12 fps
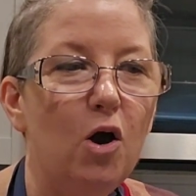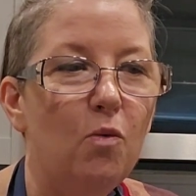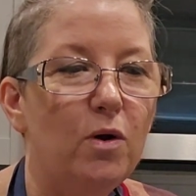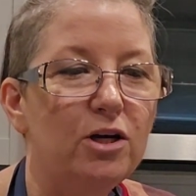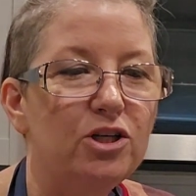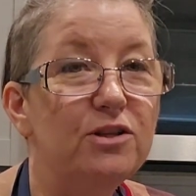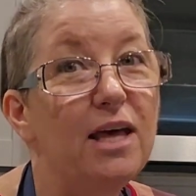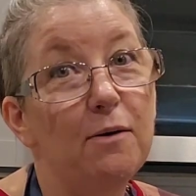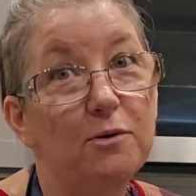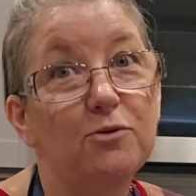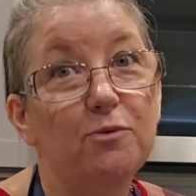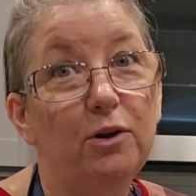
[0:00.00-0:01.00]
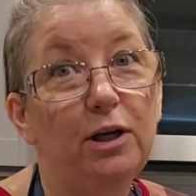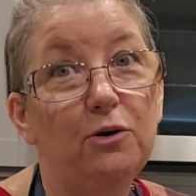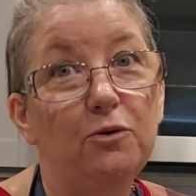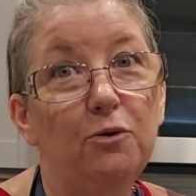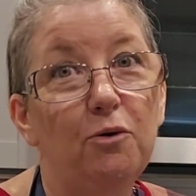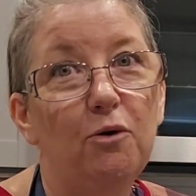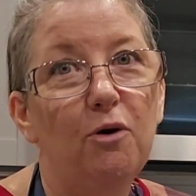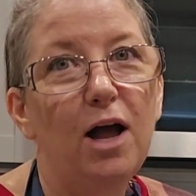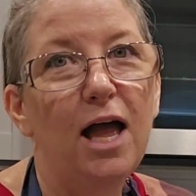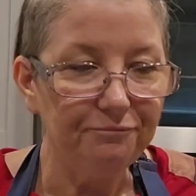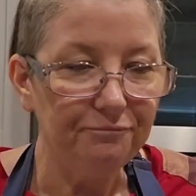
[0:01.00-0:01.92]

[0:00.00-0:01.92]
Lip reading: which that was really cool.